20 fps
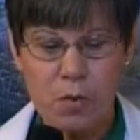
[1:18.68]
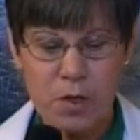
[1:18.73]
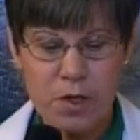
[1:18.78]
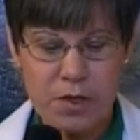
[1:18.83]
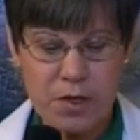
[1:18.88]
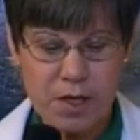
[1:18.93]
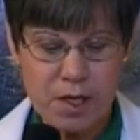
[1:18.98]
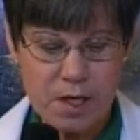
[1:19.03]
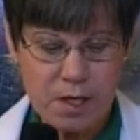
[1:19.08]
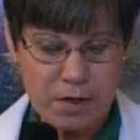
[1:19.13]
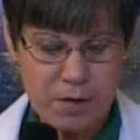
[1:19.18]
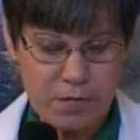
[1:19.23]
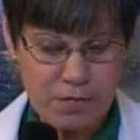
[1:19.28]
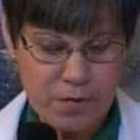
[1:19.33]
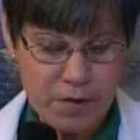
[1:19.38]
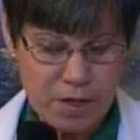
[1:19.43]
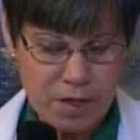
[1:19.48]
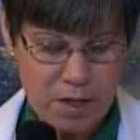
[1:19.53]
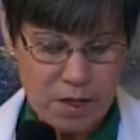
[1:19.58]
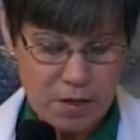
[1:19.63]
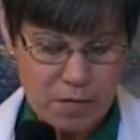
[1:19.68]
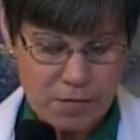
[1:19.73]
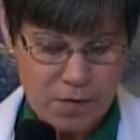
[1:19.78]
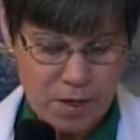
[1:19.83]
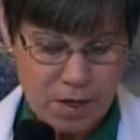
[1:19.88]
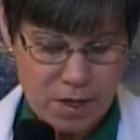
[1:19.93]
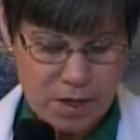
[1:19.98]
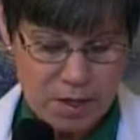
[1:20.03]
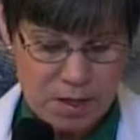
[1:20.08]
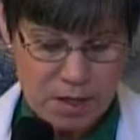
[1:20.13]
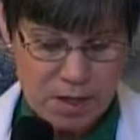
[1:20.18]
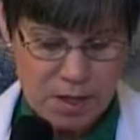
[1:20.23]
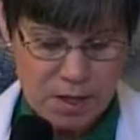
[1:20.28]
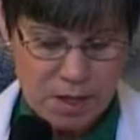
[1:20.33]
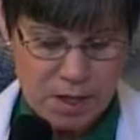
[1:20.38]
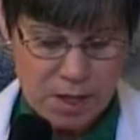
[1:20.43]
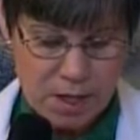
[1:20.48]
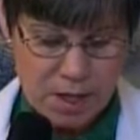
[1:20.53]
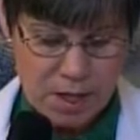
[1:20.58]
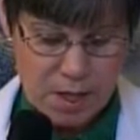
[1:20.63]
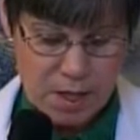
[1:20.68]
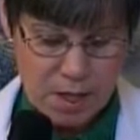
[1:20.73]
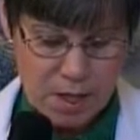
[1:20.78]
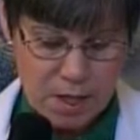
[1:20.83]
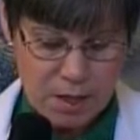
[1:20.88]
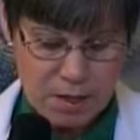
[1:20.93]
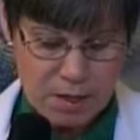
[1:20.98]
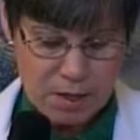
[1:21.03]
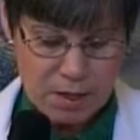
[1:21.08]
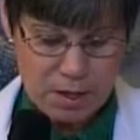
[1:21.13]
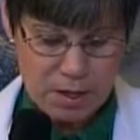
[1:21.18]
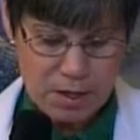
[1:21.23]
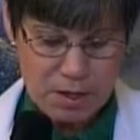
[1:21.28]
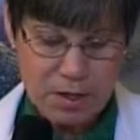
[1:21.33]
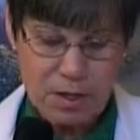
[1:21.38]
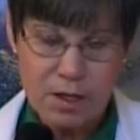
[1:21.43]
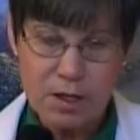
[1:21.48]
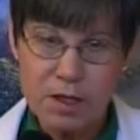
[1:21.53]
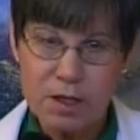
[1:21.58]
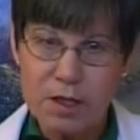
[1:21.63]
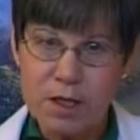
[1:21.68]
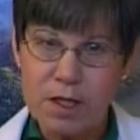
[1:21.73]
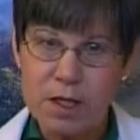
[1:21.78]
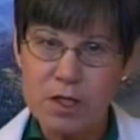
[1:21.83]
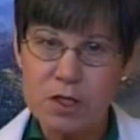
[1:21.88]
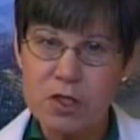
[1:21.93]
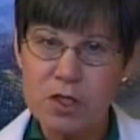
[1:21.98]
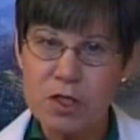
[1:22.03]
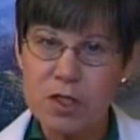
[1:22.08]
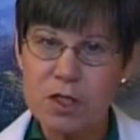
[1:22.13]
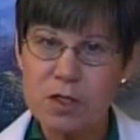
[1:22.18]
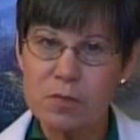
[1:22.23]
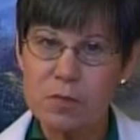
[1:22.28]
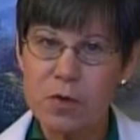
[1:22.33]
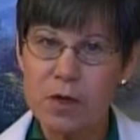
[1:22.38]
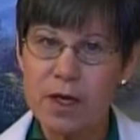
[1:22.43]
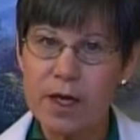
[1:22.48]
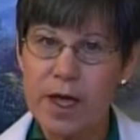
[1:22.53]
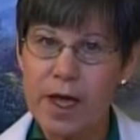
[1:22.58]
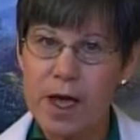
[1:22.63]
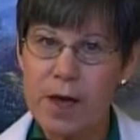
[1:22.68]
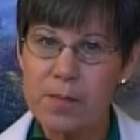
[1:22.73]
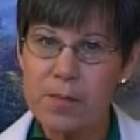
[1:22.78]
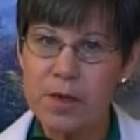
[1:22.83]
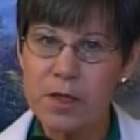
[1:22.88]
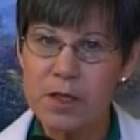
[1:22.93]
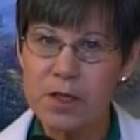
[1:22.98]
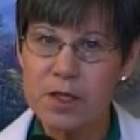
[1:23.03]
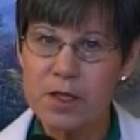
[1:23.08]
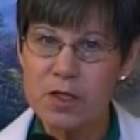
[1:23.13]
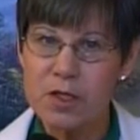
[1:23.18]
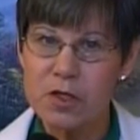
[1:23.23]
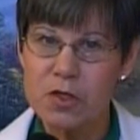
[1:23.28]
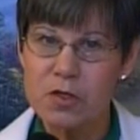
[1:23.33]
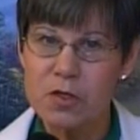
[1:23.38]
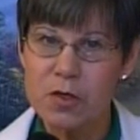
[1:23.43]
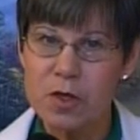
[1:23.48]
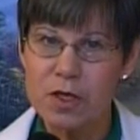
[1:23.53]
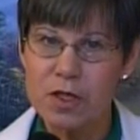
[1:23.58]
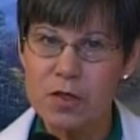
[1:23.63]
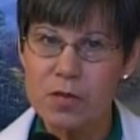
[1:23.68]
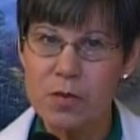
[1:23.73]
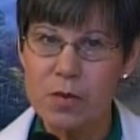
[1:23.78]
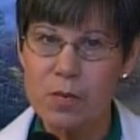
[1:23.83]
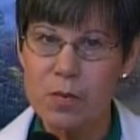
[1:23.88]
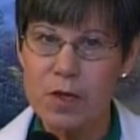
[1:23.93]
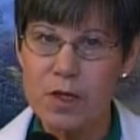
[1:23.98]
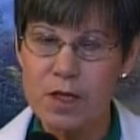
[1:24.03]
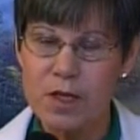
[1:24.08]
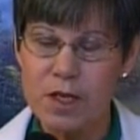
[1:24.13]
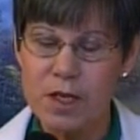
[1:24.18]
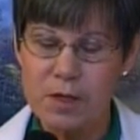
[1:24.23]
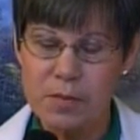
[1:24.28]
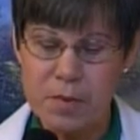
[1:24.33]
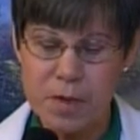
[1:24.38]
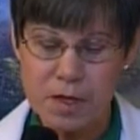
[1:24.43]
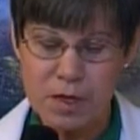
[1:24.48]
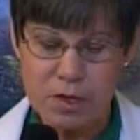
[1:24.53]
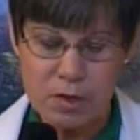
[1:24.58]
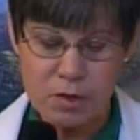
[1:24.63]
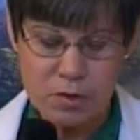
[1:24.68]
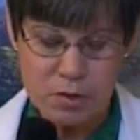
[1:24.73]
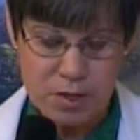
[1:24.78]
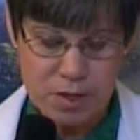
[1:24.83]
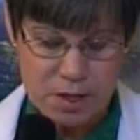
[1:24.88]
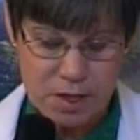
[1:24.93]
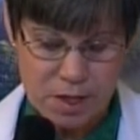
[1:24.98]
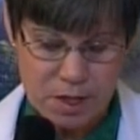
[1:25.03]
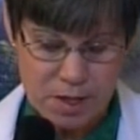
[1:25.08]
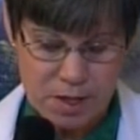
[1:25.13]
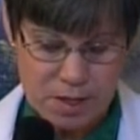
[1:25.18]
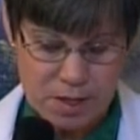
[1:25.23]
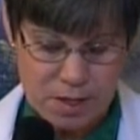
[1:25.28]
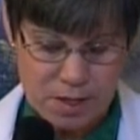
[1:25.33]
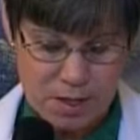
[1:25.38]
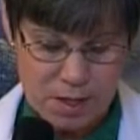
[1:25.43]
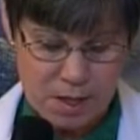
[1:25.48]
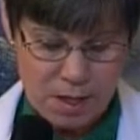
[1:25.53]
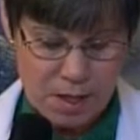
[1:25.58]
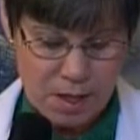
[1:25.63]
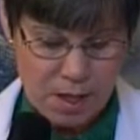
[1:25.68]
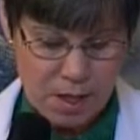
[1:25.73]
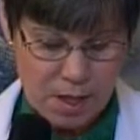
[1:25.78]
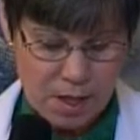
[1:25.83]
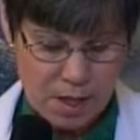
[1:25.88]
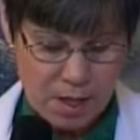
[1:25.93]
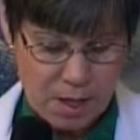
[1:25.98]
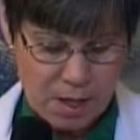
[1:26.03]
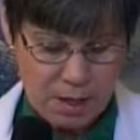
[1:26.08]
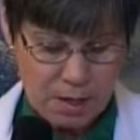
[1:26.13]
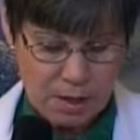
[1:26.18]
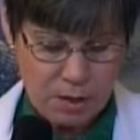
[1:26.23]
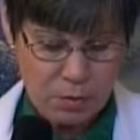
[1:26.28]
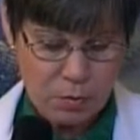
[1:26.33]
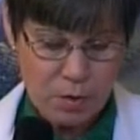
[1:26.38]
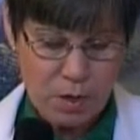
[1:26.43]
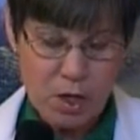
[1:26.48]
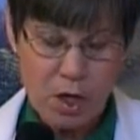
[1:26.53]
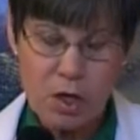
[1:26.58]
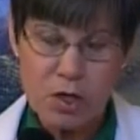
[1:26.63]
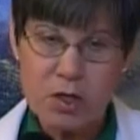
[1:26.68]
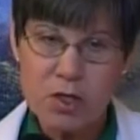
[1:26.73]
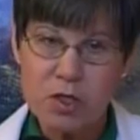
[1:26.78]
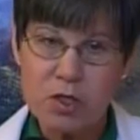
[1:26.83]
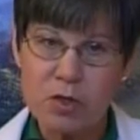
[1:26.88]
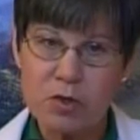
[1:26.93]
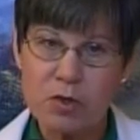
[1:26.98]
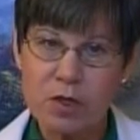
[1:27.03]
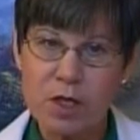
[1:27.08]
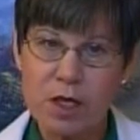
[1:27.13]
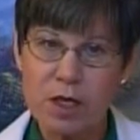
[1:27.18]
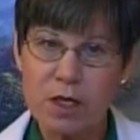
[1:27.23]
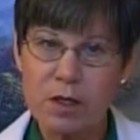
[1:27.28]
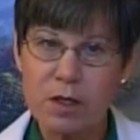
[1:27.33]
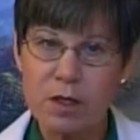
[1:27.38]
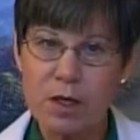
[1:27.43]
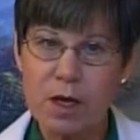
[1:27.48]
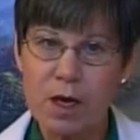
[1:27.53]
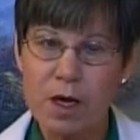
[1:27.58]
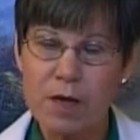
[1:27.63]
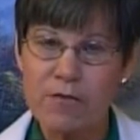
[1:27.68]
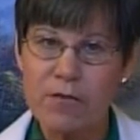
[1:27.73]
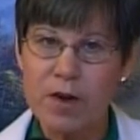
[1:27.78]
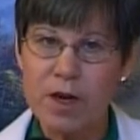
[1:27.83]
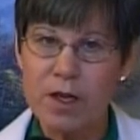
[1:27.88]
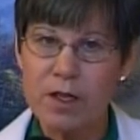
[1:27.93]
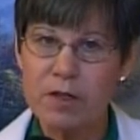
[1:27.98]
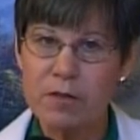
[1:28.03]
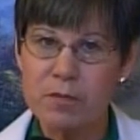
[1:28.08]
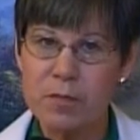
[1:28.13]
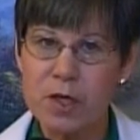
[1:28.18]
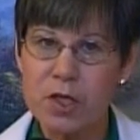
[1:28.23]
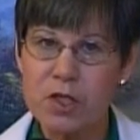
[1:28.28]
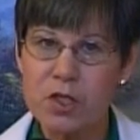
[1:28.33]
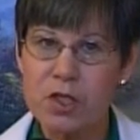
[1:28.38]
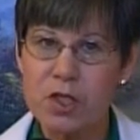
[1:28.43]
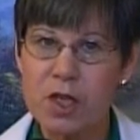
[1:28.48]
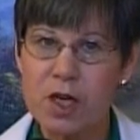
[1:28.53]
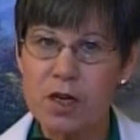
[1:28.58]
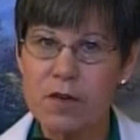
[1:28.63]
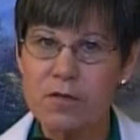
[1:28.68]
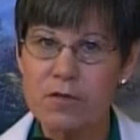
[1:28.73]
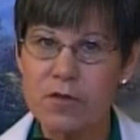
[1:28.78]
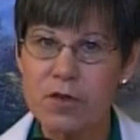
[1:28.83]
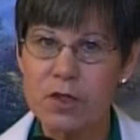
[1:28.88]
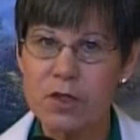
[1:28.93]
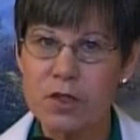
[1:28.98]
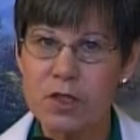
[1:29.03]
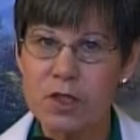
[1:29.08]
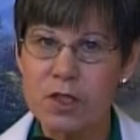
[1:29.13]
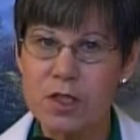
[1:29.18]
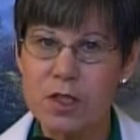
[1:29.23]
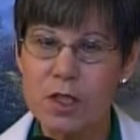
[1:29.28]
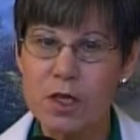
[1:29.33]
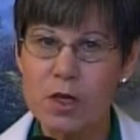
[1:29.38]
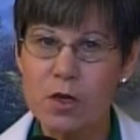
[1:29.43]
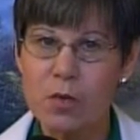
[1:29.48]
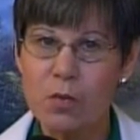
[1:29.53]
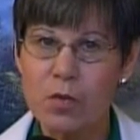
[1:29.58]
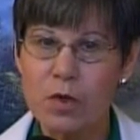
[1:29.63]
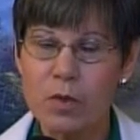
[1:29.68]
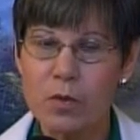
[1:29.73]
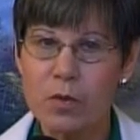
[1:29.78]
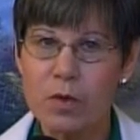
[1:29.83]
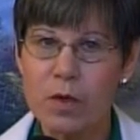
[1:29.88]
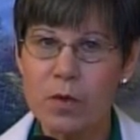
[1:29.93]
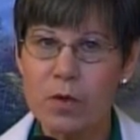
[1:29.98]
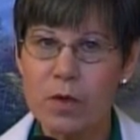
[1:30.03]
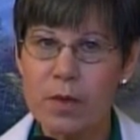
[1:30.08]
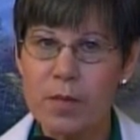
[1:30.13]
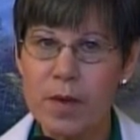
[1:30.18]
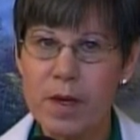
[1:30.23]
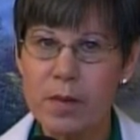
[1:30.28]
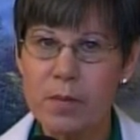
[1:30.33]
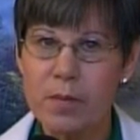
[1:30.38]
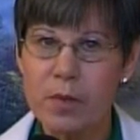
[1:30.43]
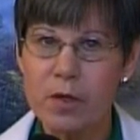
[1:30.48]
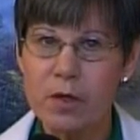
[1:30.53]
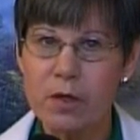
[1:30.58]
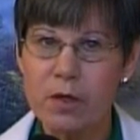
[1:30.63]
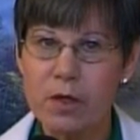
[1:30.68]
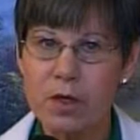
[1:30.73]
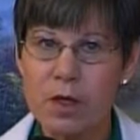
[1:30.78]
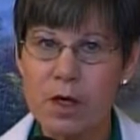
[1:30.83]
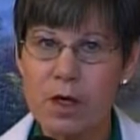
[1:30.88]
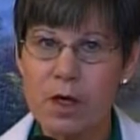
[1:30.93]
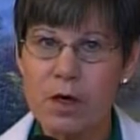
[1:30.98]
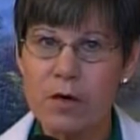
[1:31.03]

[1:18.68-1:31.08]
We think of fun events. And uh, they just bring happiness to us when we think about those things. Uh, we also can find much comfort when we remember